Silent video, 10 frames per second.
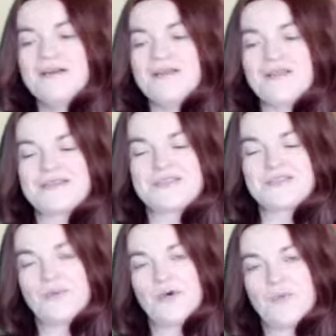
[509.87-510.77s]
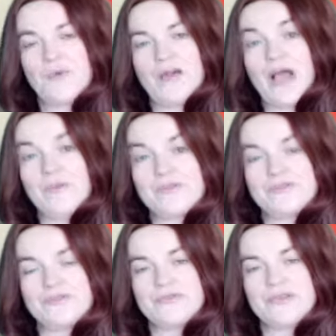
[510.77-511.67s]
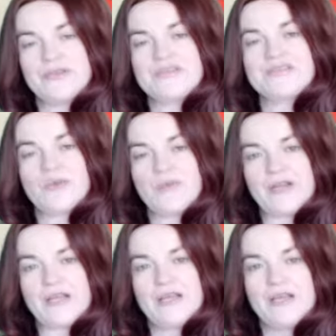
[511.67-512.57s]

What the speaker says: This is the point where I would do the summary.